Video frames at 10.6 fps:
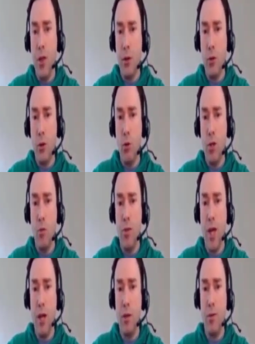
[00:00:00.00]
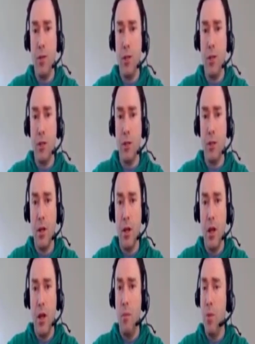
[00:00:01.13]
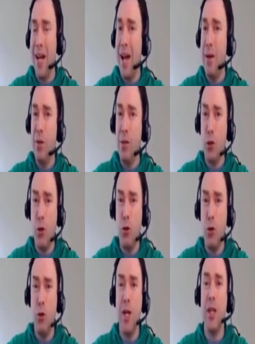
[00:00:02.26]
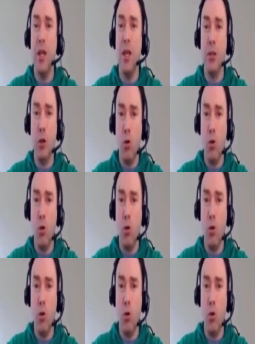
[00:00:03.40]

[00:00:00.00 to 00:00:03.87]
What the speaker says: nothing wrong with the move knight f6, but I will show you an even